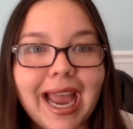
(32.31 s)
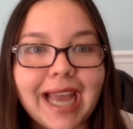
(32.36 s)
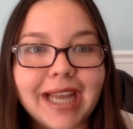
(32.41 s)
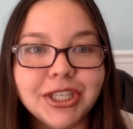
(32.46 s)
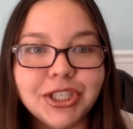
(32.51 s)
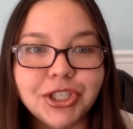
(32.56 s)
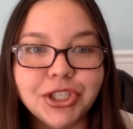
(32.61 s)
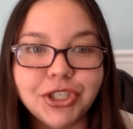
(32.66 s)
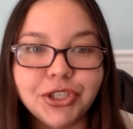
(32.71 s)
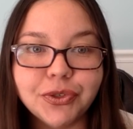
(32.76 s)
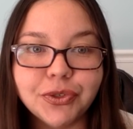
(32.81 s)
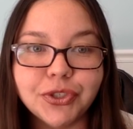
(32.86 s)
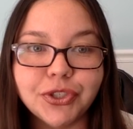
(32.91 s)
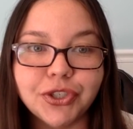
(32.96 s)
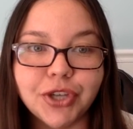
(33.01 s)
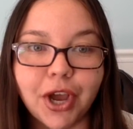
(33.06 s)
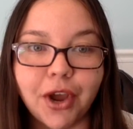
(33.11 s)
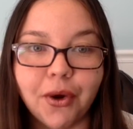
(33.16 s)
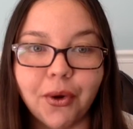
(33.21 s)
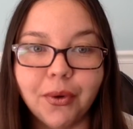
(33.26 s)
And to
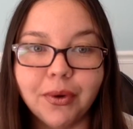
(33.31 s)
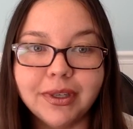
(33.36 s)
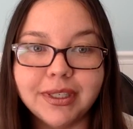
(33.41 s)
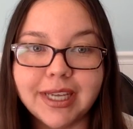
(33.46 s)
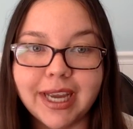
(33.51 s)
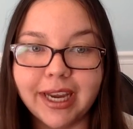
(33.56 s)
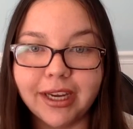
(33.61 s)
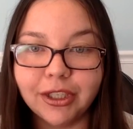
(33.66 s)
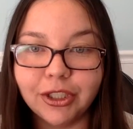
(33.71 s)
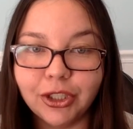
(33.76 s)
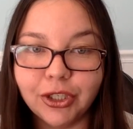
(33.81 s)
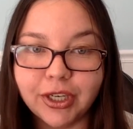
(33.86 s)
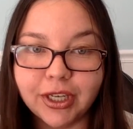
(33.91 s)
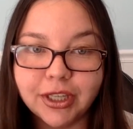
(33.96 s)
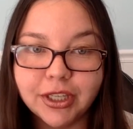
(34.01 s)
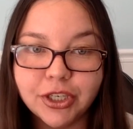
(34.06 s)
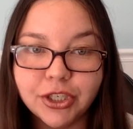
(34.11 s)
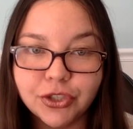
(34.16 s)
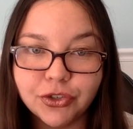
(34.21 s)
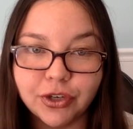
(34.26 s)
do so, take a
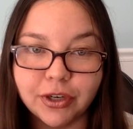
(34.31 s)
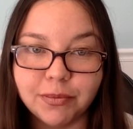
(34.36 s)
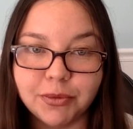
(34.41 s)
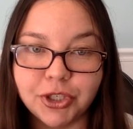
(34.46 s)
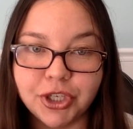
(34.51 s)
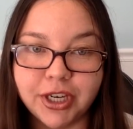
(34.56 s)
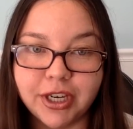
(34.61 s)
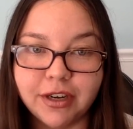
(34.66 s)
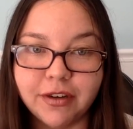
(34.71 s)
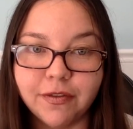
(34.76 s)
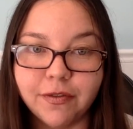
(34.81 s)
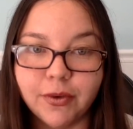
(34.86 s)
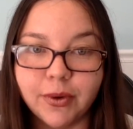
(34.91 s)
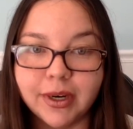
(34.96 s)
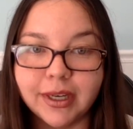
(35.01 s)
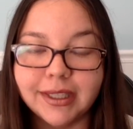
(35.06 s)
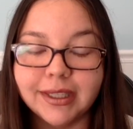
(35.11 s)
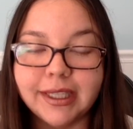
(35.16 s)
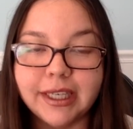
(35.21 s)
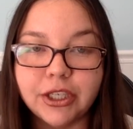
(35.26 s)
look in the description
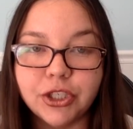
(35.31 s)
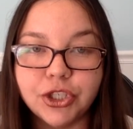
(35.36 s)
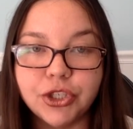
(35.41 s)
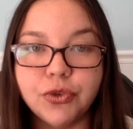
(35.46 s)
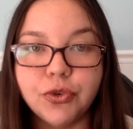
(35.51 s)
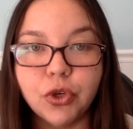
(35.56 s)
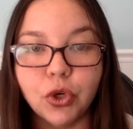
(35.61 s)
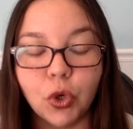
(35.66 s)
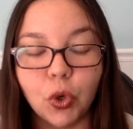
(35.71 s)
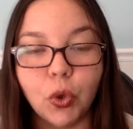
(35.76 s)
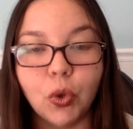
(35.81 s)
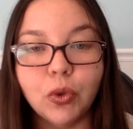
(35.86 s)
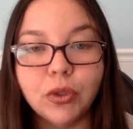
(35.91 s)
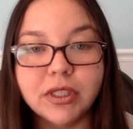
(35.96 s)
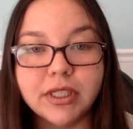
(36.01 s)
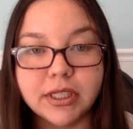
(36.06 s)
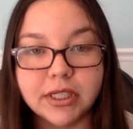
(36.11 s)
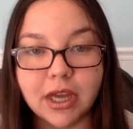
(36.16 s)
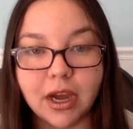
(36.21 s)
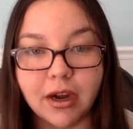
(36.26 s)
for a link to
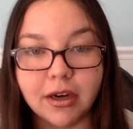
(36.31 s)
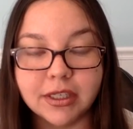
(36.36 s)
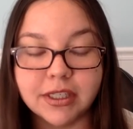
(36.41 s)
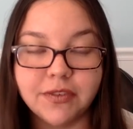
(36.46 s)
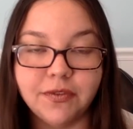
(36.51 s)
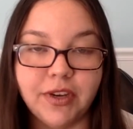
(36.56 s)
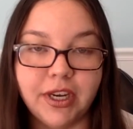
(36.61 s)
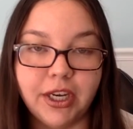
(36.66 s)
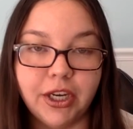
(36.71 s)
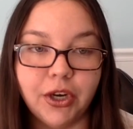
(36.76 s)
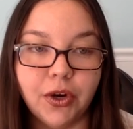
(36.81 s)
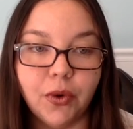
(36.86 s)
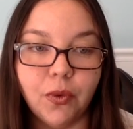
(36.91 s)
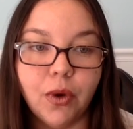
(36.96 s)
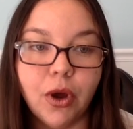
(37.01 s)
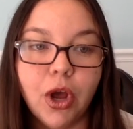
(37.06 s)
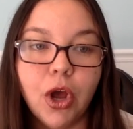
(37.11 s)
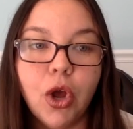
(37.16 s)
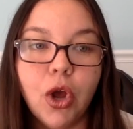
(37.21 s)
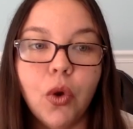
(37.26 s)
Nicole Stock's
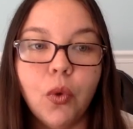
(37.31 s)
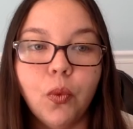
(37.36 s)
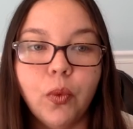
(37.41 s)
video,